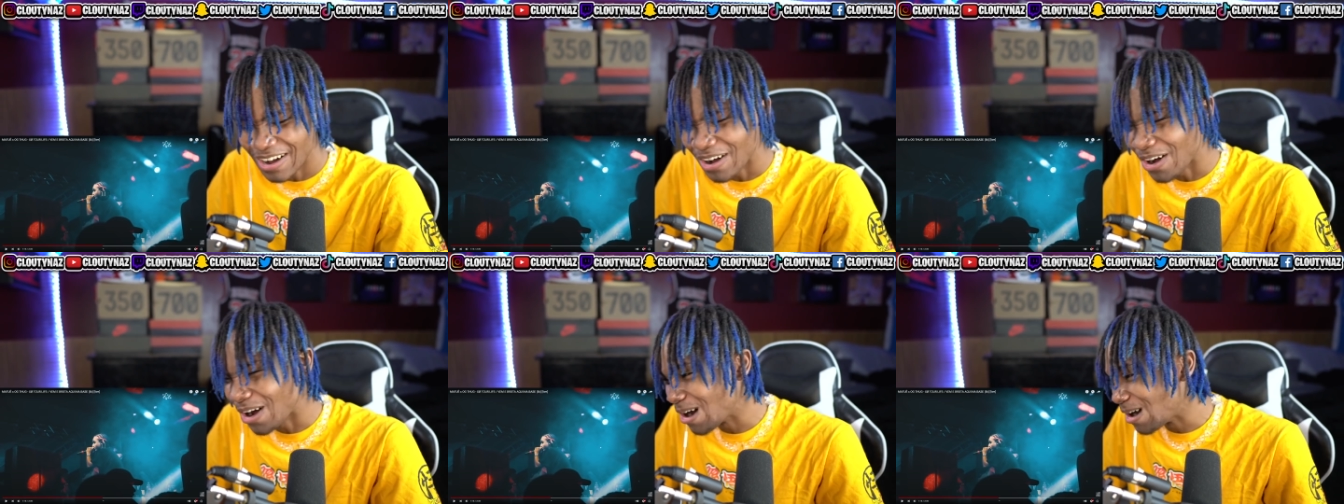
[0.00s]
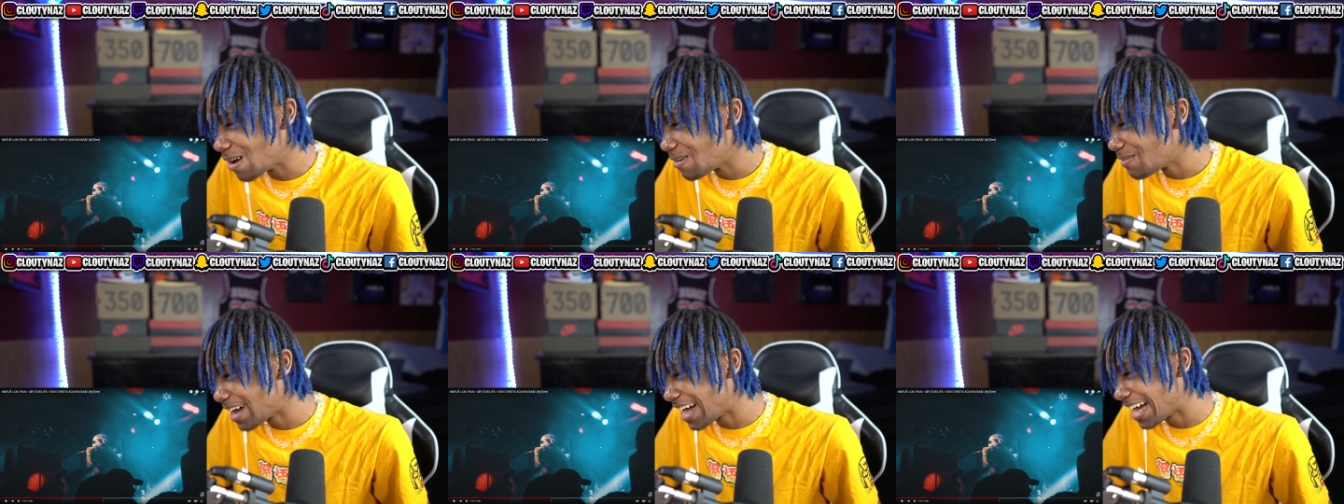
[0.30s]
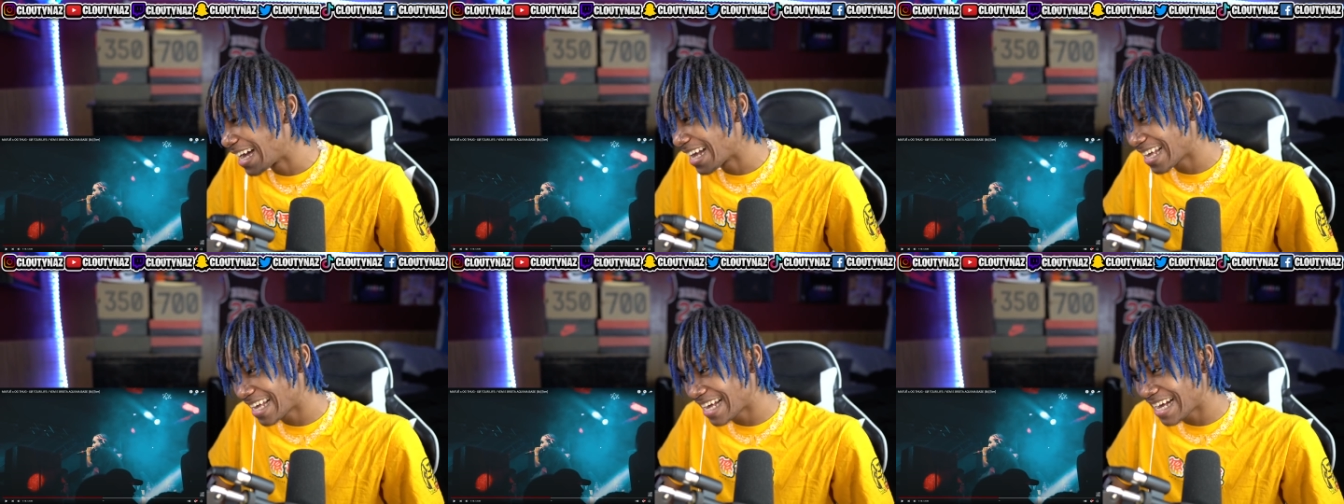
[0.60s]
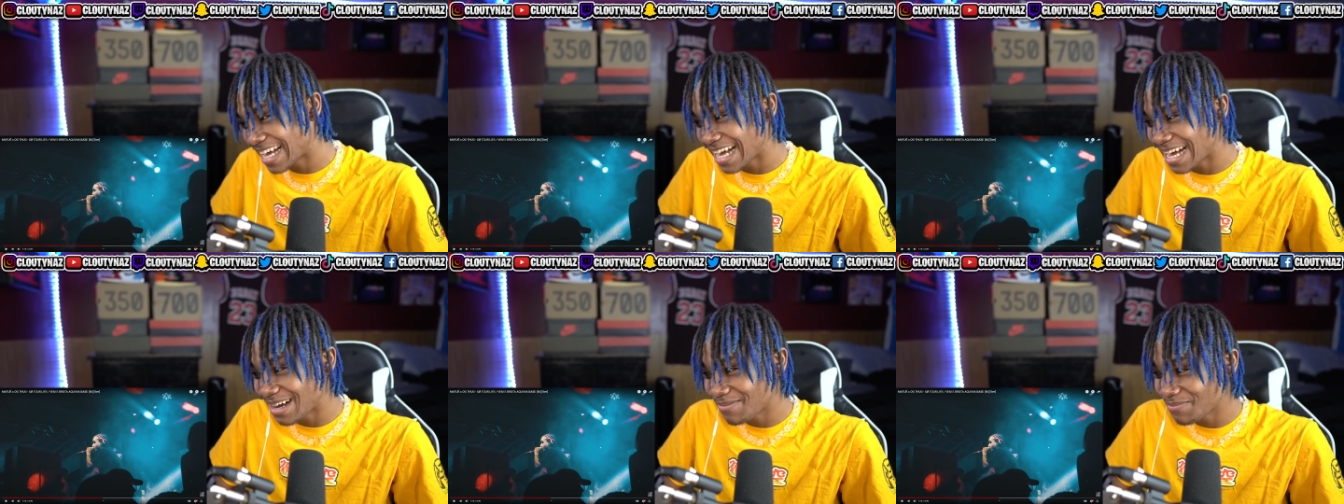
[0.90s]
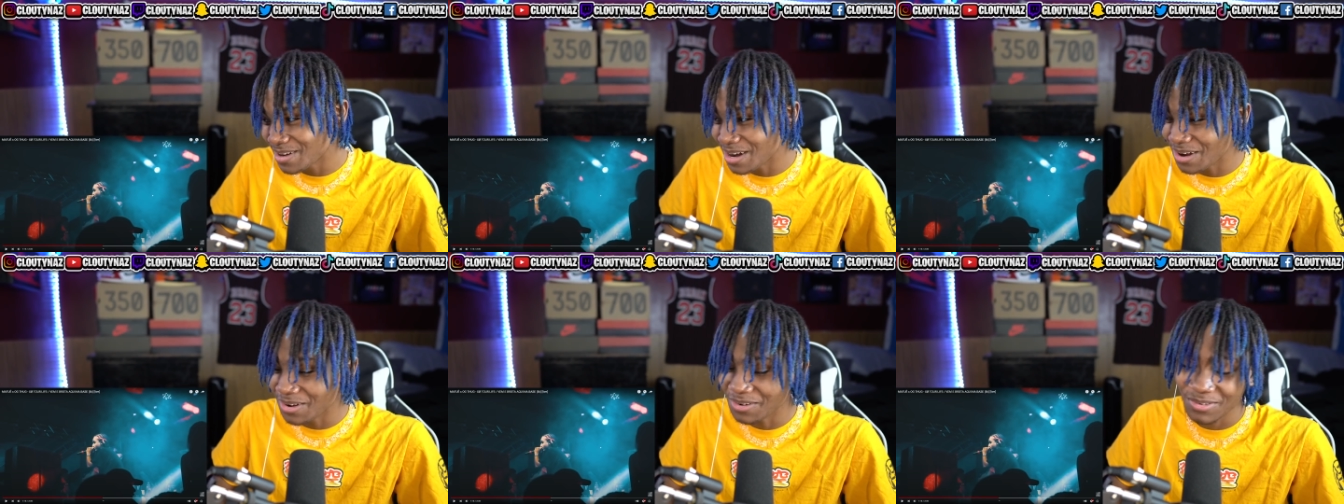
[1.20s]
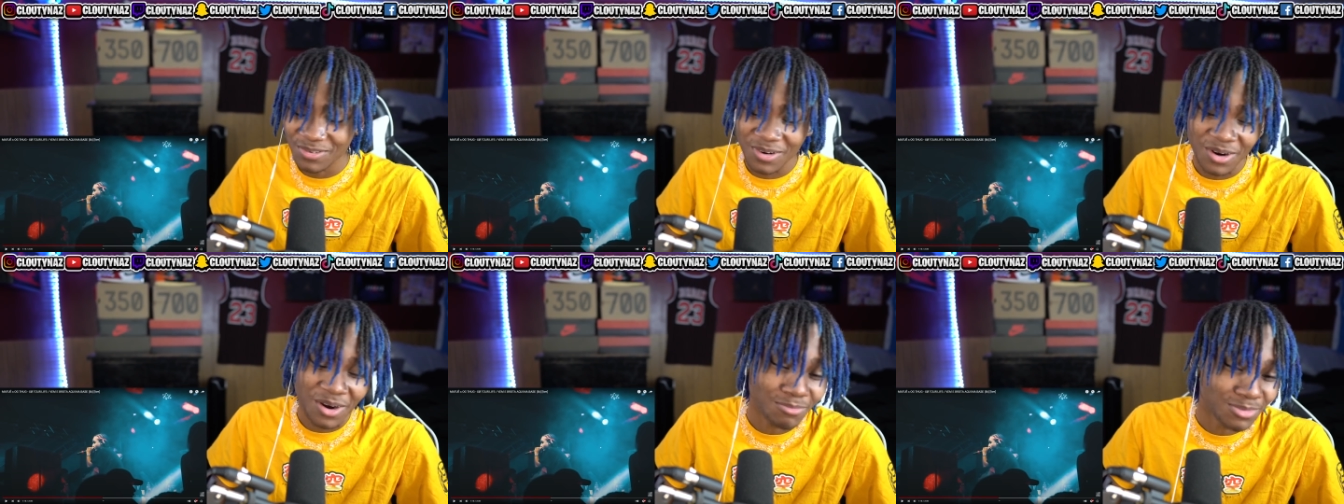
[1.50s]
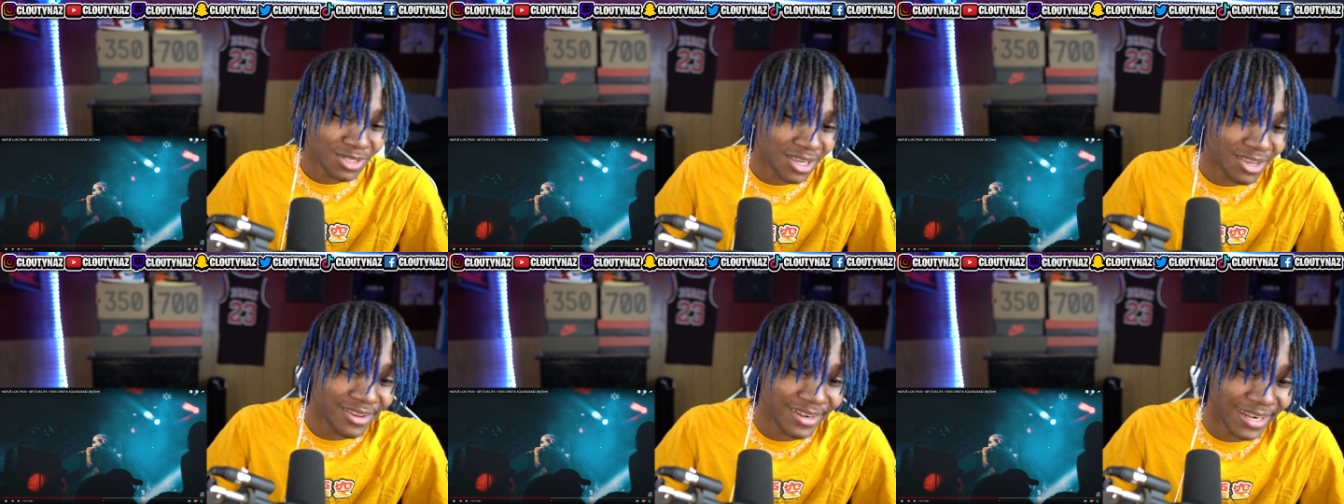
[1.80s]
oh my god, bro, bro. I'm
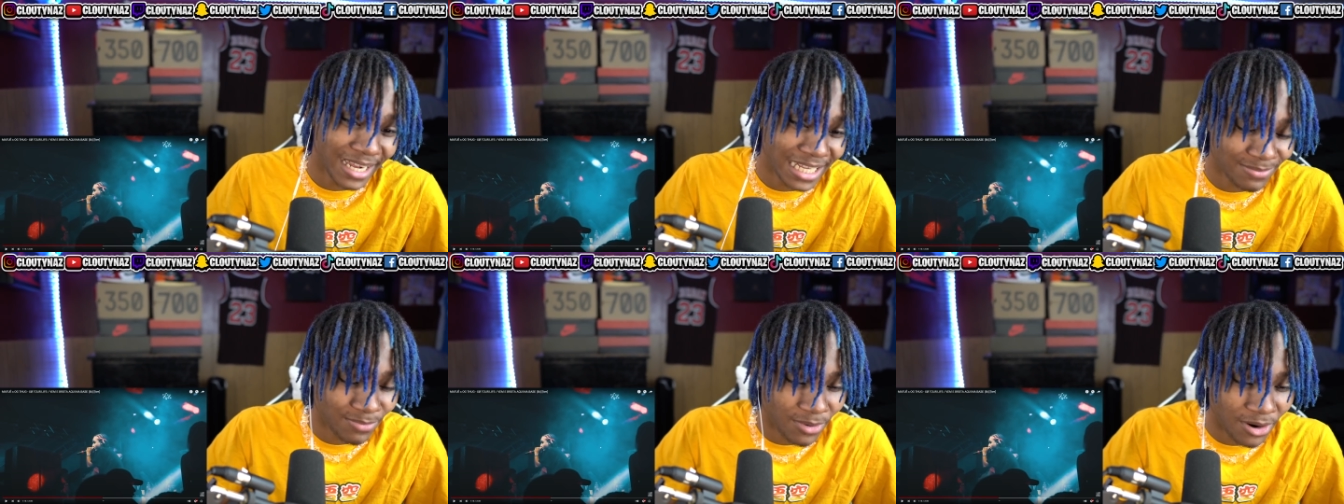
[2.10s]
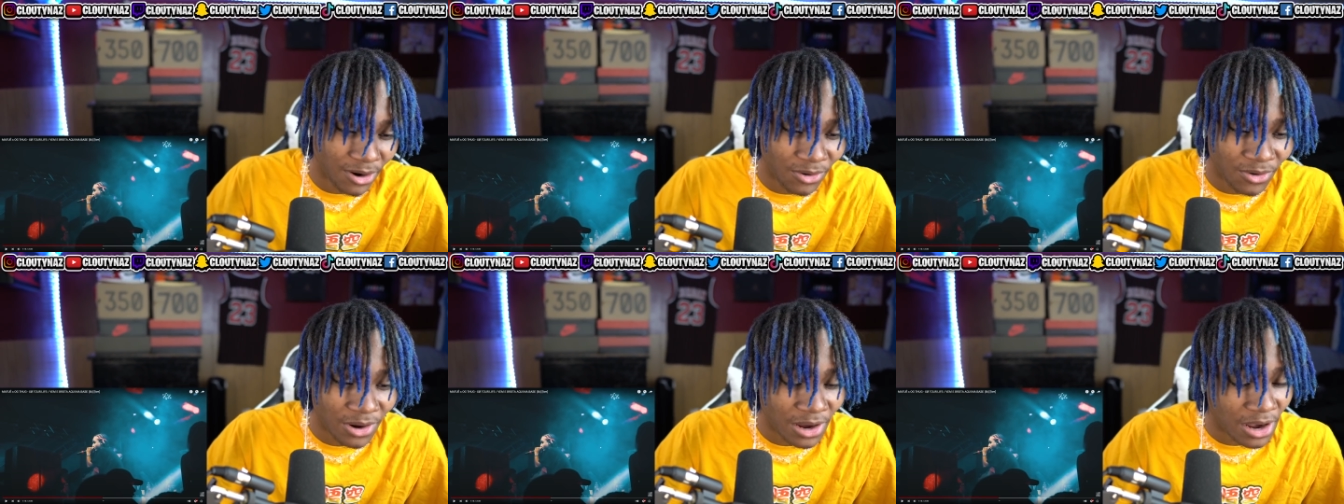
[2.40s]
telling you guys, bro.